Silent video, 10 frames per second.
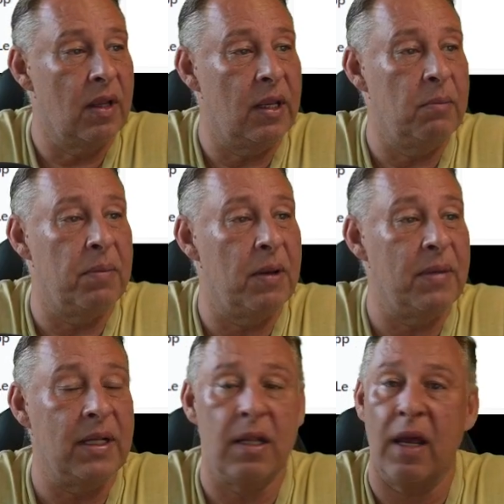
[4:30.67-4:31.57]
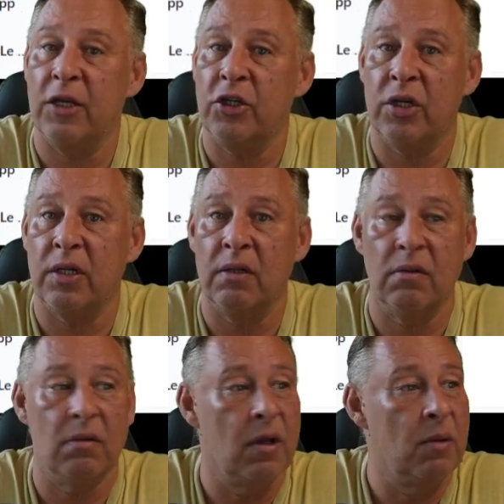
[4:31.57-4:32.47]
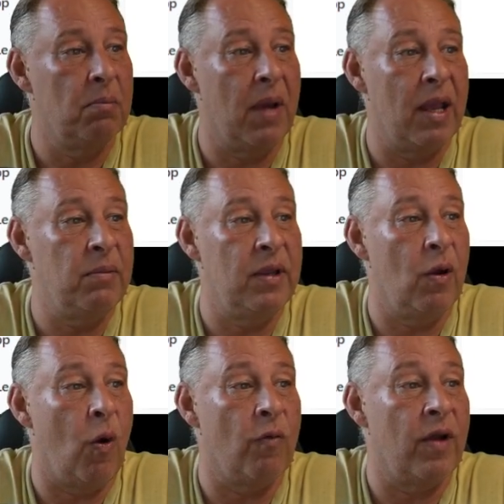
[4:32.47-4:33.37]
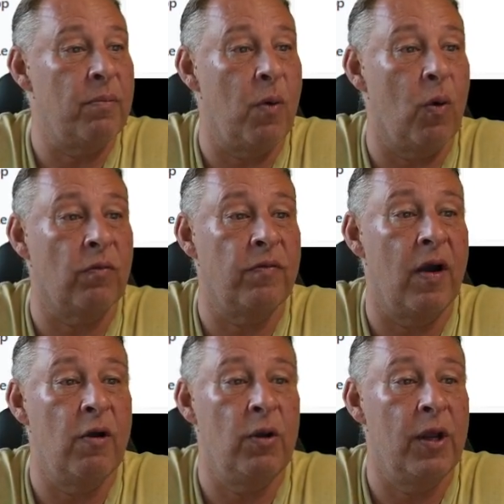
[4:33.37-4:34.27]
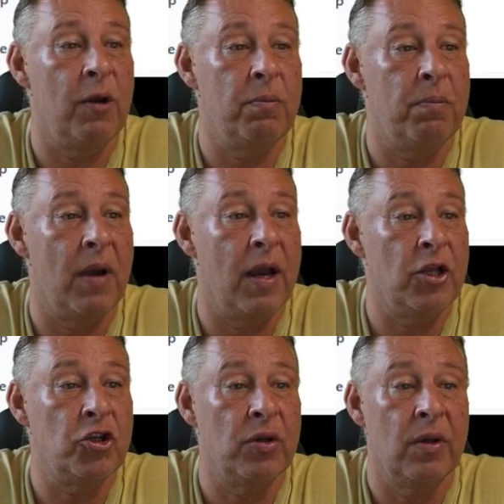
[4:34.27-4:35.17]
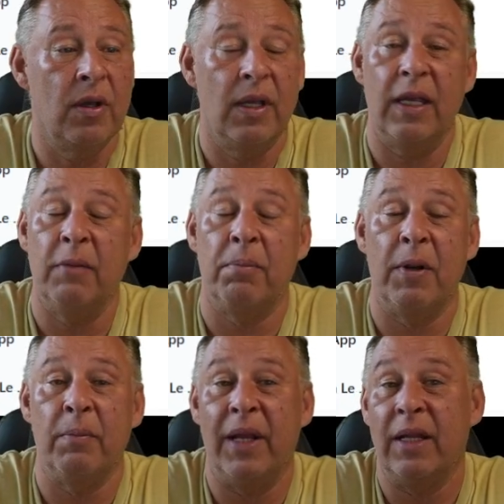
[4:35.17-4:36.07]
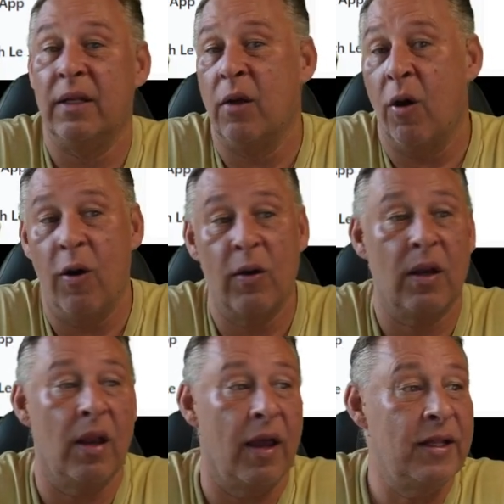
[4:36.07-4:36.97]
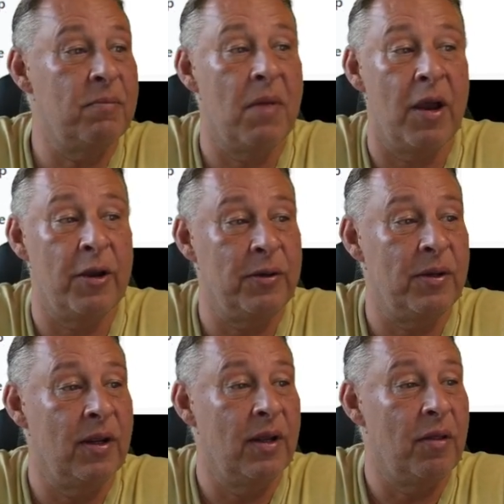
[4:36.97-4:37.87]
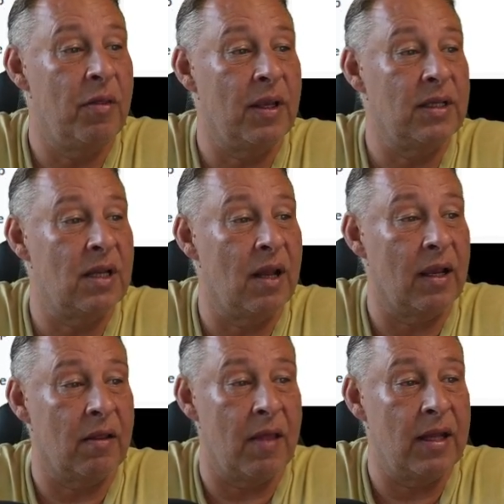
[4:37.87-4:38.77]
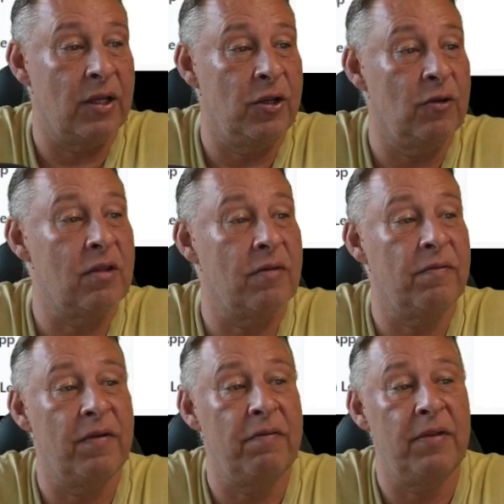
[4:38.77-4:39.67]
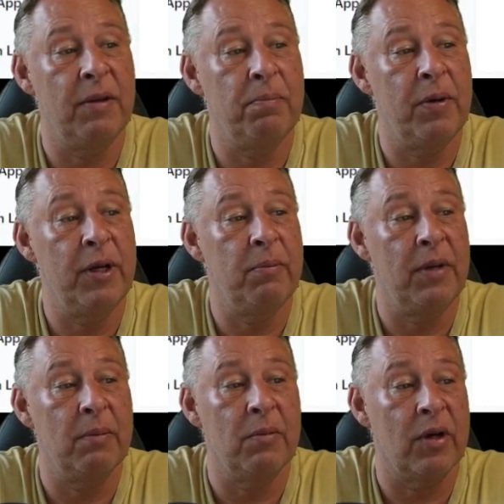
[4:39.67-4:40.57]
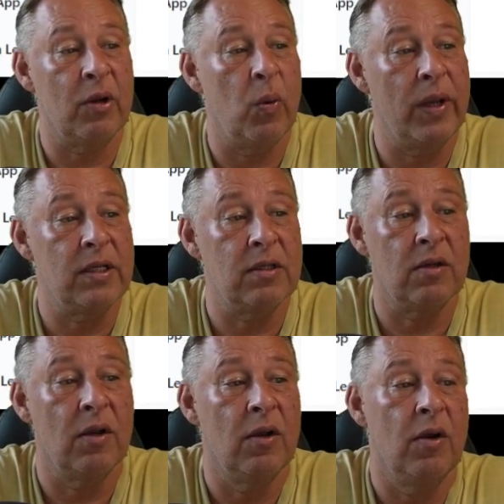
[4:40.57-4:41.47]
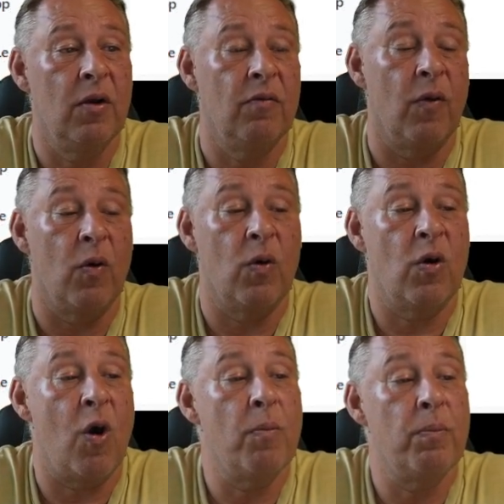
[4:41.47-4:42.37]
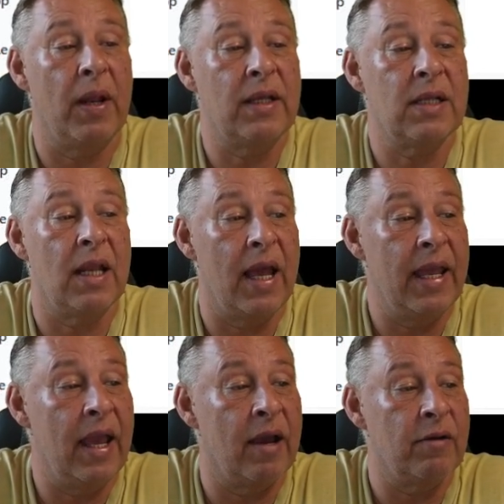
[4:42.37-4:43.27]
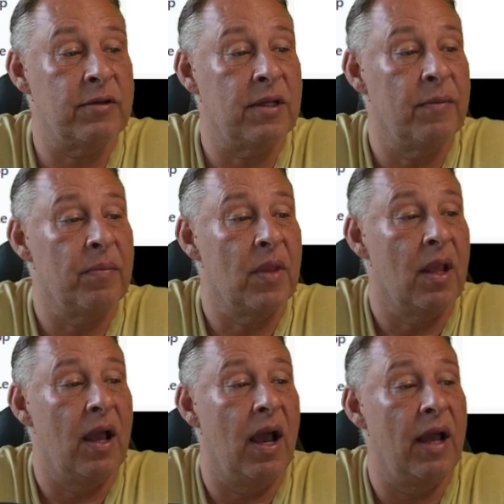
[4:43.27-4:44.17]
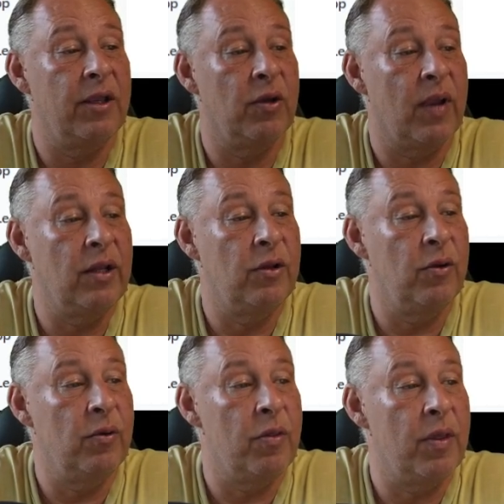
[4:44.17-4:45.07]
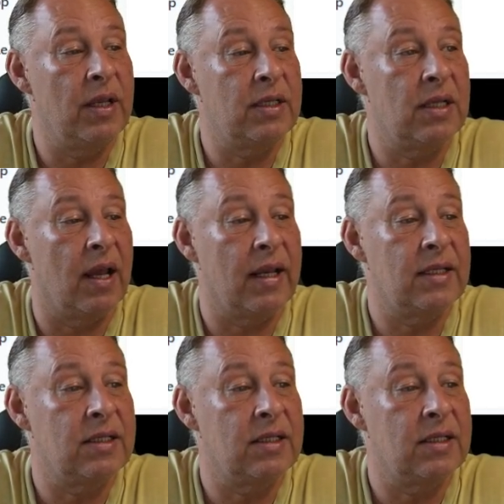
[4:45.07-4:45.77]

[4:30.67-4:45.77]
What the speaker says: implementation, maybe of a portfolio page, implement dark, light mode, things like that. Use the 50 premium requests for complex layouts. You can do things like